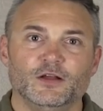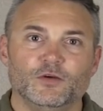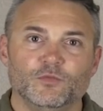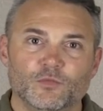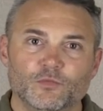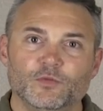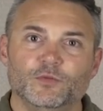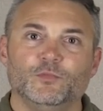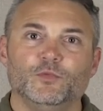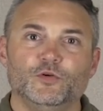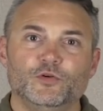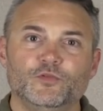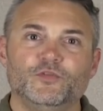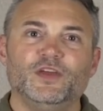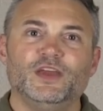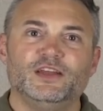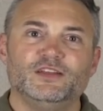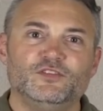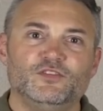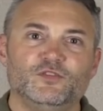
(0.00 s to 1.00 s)
When we move
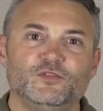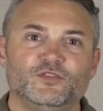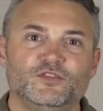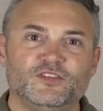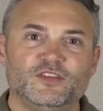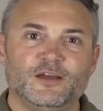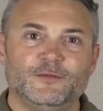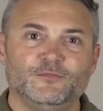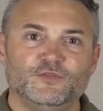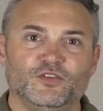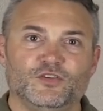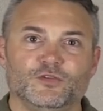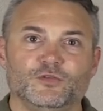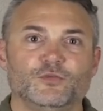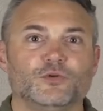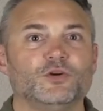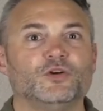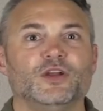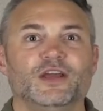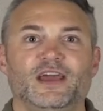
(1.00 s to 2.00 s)
into step two,
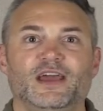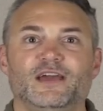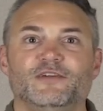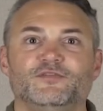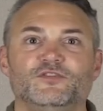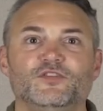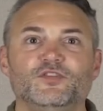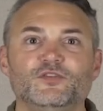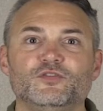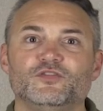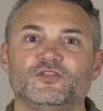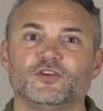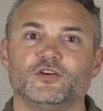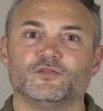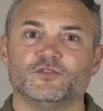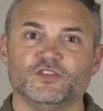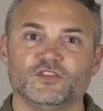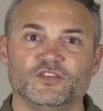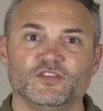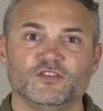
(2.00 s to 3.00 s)
we're going to have two
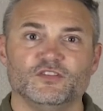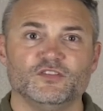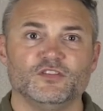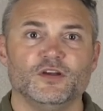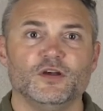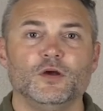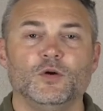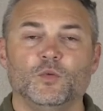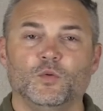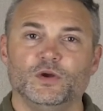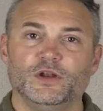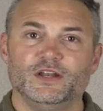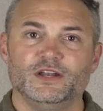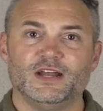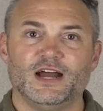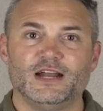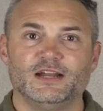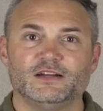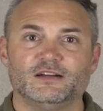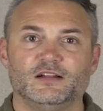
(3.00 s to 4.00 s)
services. One at
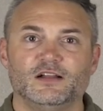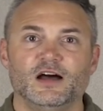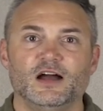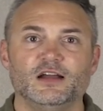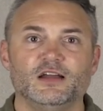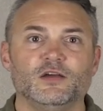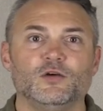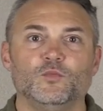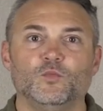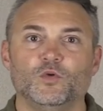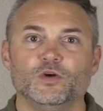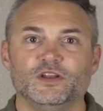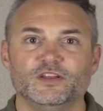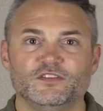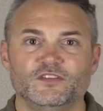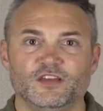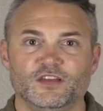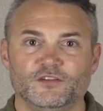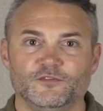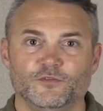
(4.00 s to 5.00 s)
9 o'clock, one
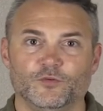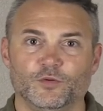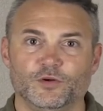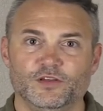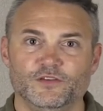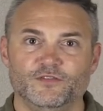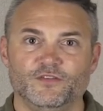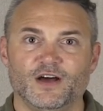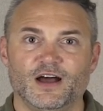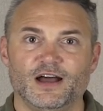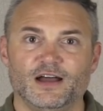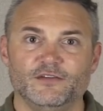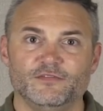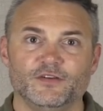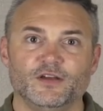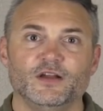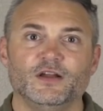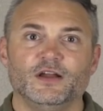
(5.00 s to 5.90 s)
at 10:45.